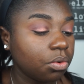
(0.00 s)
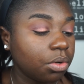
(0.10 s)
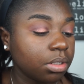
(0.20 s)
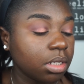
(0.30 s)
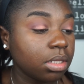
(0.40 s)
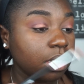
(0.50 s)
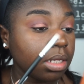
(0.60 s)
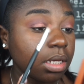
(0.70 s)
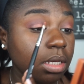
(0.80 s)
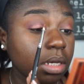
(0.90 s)
on
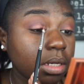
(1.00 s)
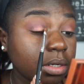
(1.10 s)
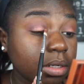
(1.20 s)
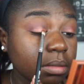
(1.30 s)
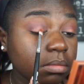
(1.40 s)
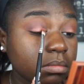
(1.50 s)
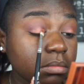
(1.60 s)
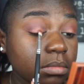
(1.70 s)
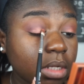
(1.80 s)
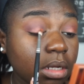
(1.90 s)
the inner
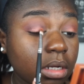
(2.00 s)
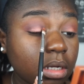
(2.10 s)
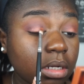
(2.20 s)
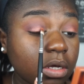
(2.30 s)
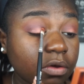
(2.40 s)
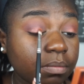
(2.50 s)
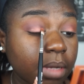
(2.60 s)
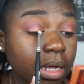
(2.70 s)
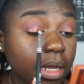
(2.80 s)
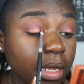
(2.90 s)
of
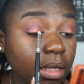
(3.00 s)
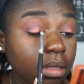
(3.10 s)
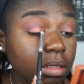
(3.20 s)
my eye.